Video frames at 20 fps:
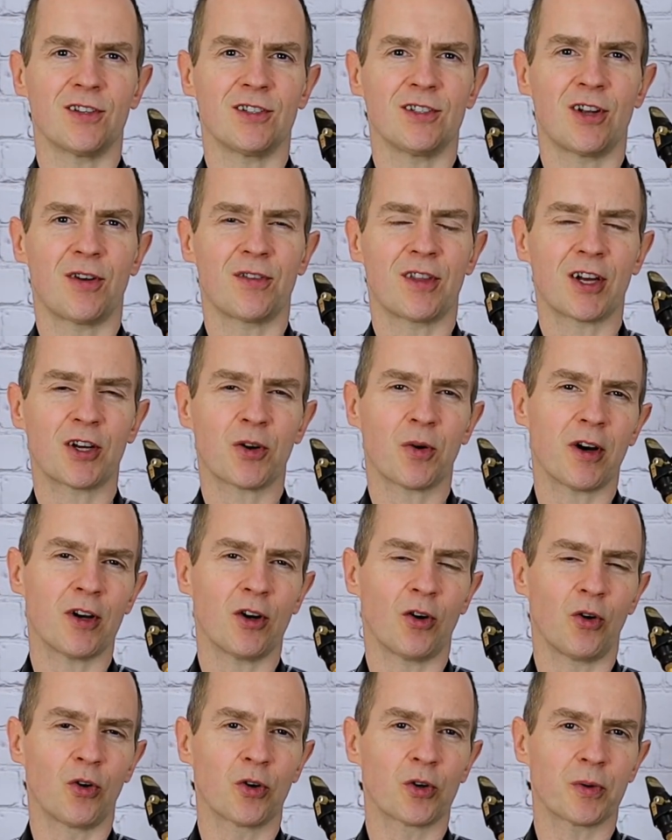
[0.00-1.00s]
You know, they're quite
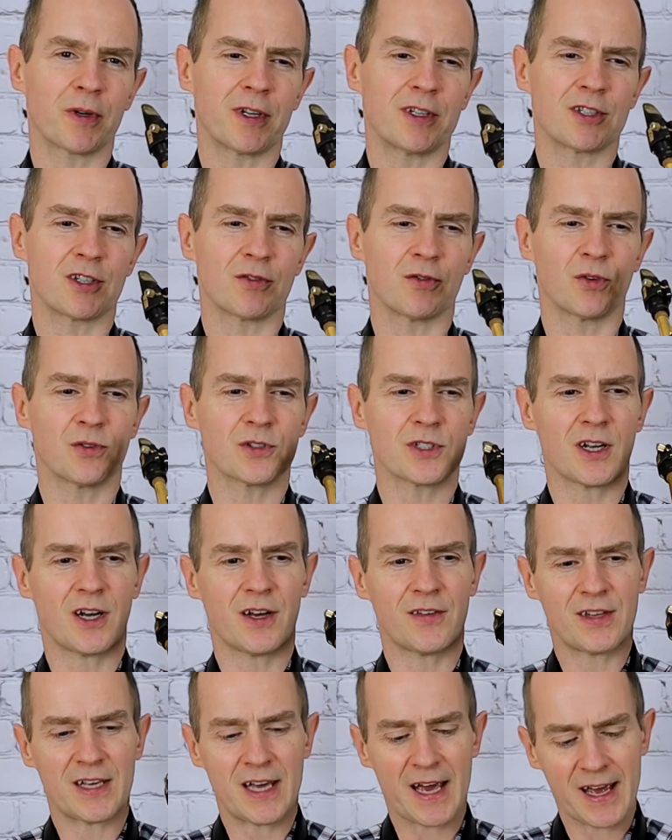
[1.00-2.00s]
awkward intervals,
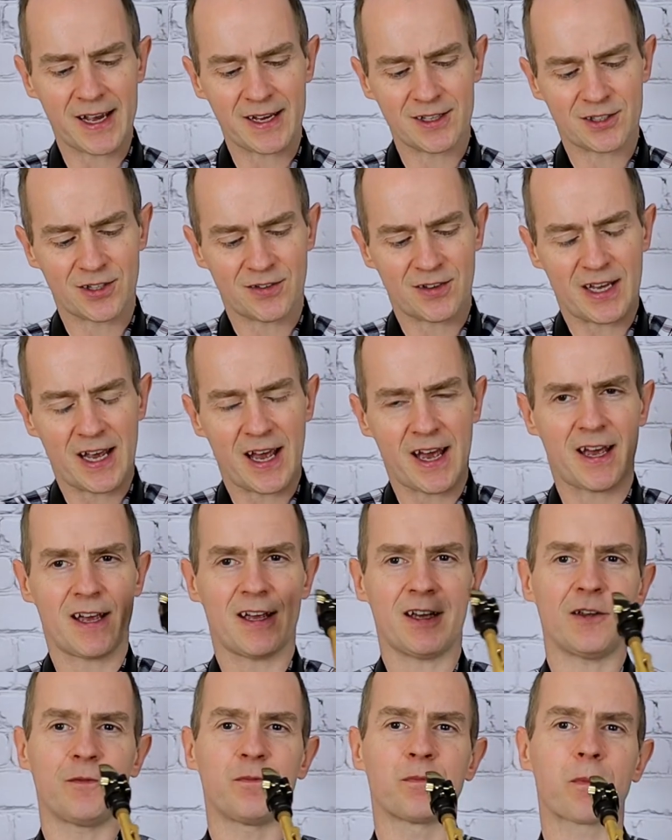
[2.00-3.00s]
like the A to the
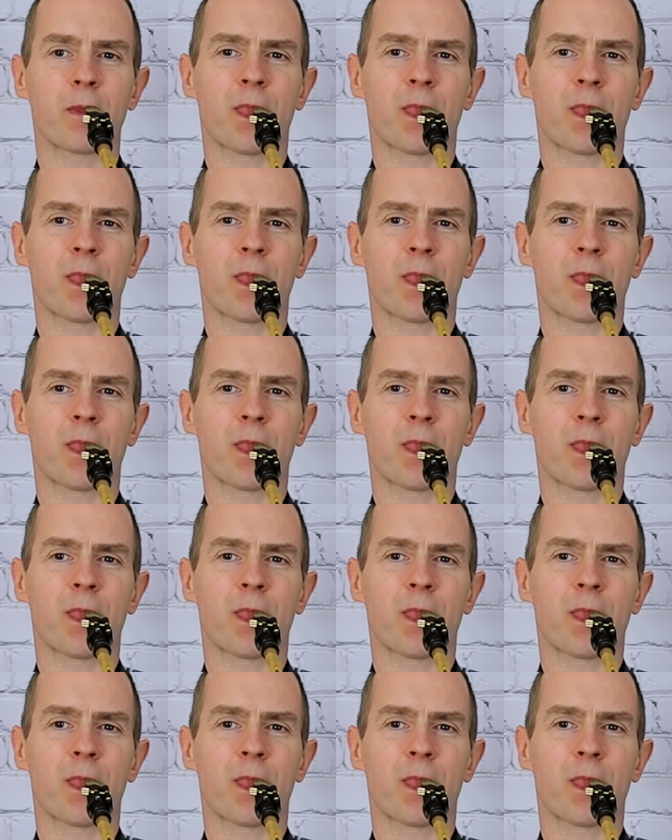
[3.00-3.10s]
A.